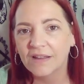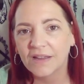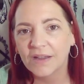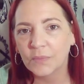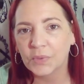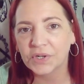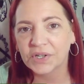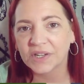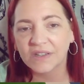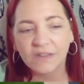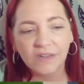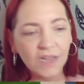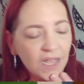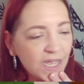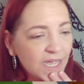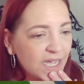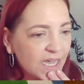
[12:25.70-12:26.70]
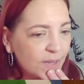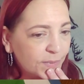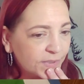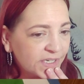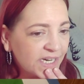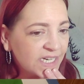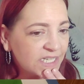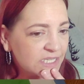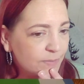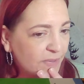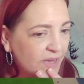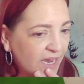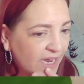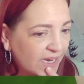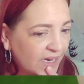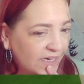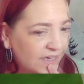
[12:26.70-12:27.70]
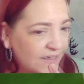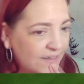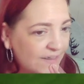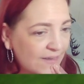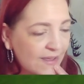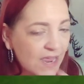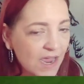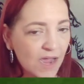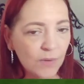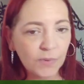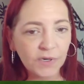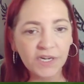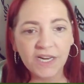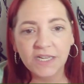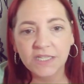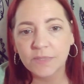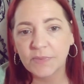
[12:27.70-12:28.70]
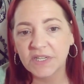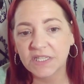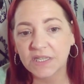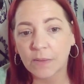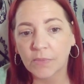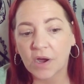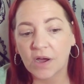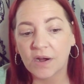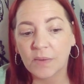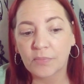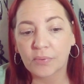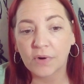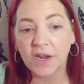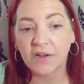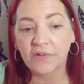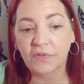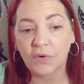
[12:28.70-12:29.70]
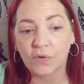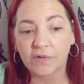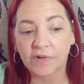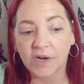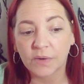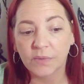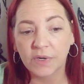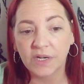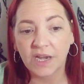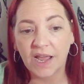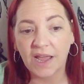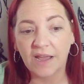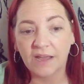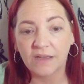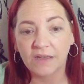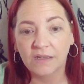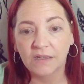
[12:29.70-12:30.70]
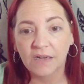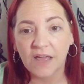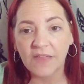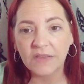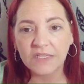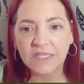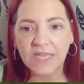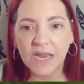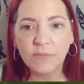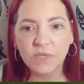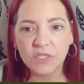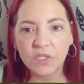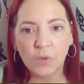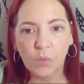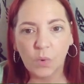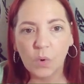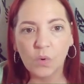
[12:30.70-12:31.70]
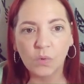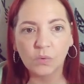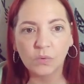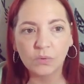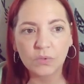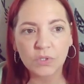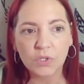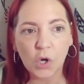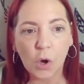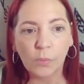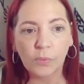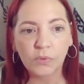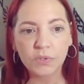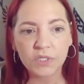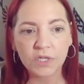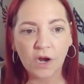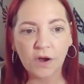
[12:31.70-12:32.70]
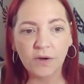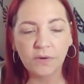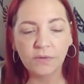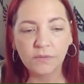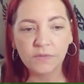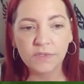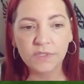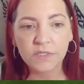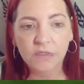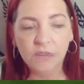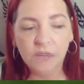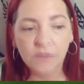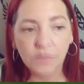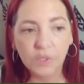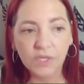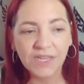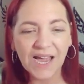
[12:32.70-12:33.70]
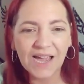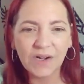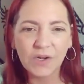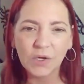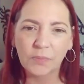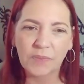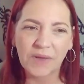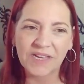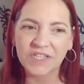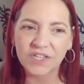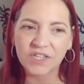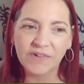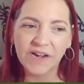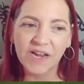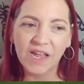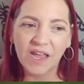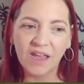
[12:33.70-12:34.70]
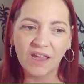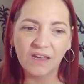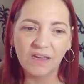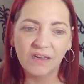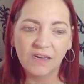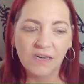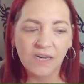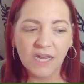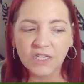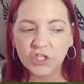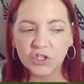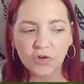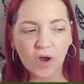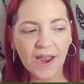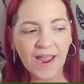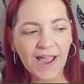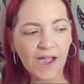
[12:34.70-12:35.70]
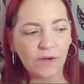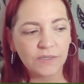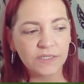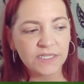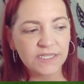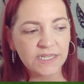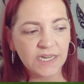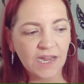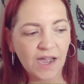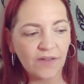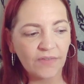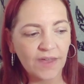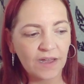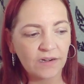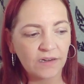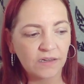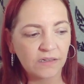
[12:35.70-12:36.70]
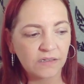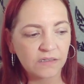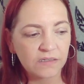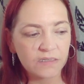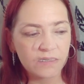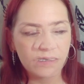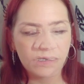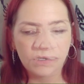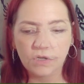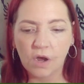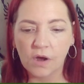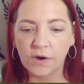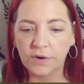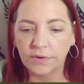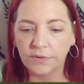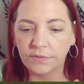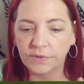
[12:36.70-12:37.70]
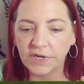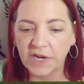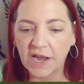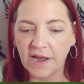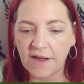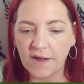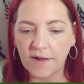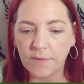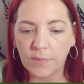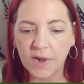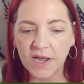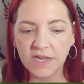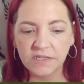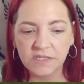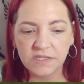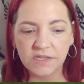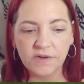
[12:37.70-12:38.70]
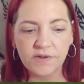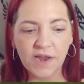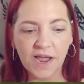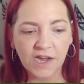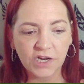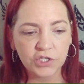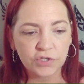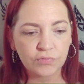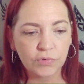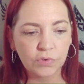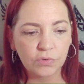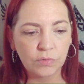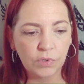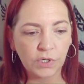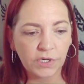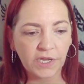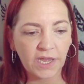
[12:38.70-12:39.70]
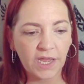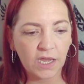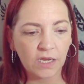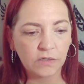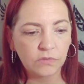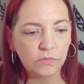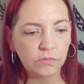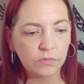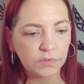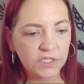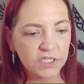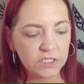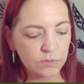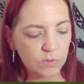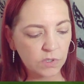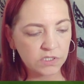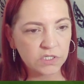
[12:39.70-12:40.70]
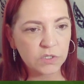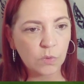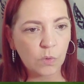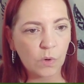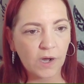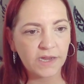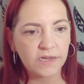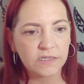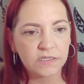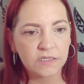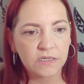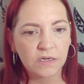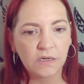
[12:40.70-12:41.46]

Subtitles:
it would need to be some kind of brick flooring, wouldn't it? Like the same as the walls. Cobblestones. Would that look better in here? Let's try it out and see how that looks. Stone, yeah. Where's the natural looking? Oh, this one's quite...